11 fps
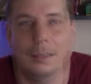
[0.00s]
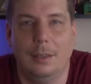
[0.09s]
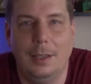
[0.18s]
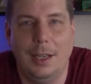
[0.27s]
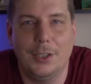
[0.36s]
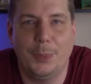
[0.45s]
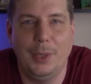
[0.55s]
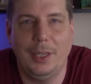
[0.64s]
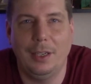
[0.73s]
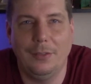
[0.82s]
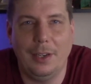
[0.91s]
Now,
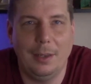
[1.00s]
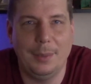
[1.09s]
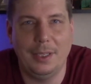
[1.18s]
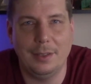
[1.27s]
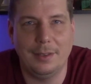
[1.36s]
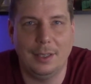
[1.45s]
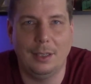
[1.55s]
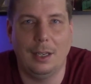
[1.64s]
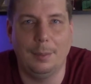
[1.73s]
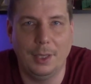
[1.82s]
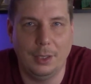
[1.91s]
speaking of AMD and Zen,
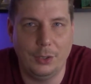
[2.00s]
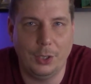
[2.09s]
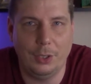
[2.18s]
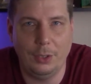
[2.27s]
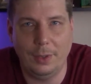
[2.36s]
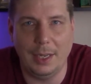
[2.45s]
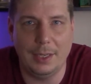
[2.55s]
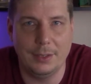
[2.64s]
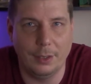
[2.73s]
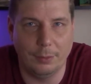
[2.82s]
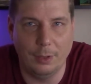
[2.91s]
I'm going to show you
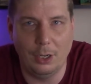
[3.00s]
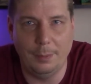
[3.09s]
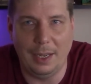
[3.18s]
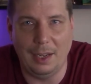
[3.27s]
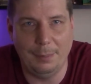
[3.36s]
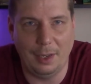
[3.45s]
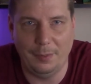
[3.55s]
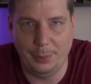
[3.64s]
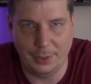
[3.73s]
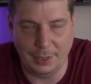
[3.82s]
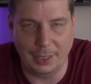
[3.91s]
guys the roadmap I've
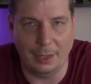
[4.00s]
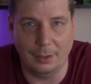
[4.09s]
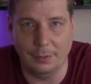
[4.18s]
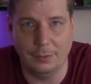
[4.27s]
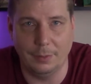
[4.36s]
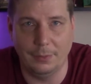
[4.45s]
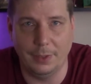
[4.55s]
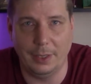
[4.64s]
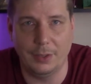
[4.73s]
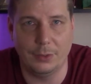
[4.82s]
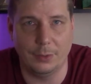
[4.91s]
put together from
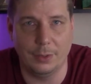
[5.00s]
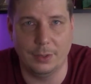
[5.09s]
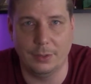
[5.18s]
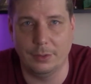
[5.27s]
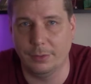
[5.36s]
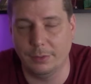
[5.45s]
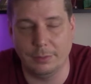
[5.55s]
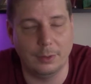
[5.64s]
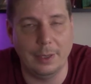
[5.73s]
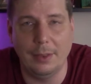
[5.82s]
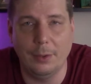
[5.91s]
various sources
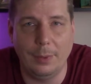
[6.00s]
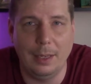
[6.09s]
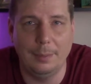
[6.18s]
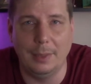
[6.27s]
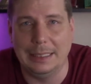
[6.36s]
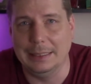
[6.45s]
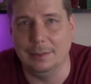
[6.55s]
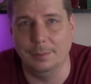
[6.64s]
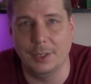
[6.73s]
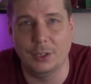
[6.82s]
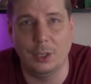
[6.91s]
around the
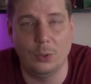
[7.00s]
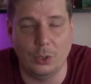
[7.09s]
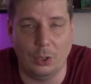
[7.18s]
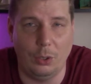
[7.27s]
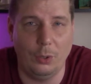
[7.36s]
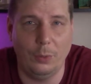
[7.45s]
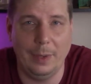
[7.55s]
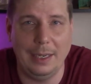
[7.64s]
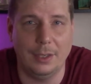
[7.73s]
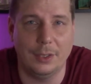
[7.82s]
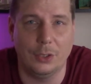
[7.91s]
web. This goes all the
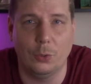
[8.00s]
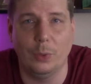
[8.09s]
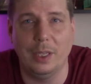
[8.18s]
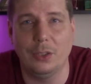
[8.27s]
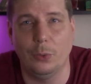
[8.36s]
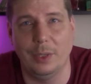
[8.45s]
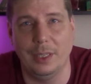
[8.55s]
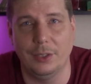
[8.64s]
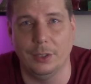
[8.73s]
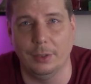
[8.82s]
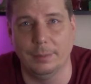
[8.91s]
way out to
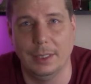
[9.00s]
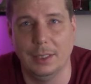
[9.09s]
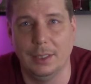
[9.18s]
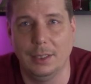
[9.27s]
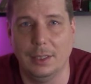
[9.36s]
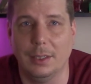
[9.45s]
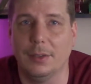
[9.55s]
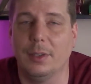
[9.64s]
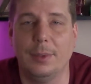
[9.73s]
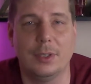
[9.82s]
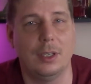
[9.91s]
2022.
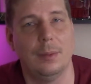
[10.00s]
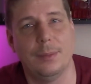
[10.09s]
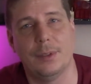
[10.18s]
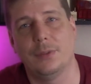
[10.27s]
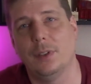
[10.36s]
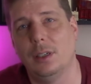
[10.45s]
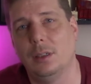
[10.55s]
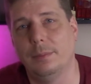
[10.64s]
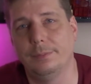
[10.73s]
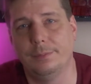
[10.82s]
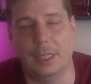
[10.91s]
Some of this comes
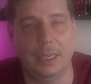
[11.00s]
from